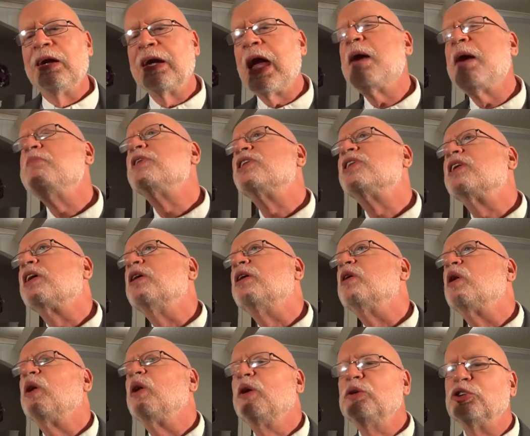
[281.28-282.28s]
came to the
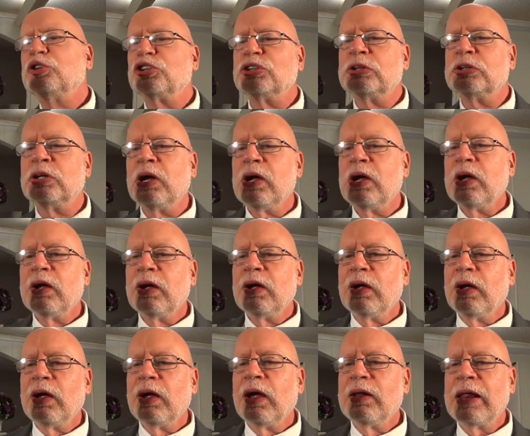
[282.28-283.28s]
conclusion
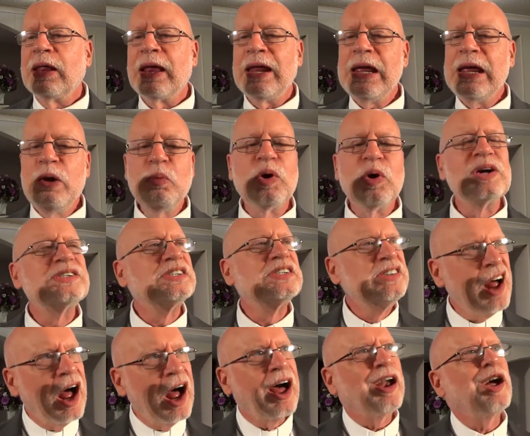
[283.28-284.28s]
that he was
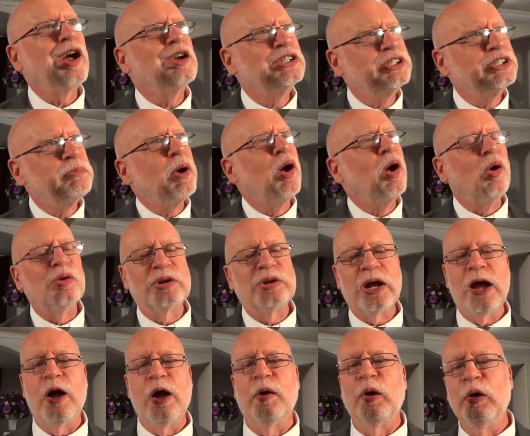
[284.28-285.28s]
not a small
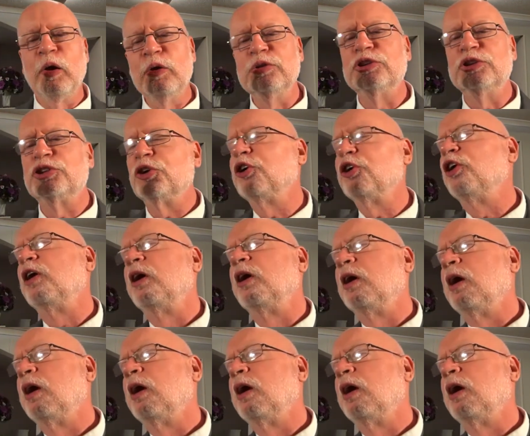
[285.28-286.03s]
town loser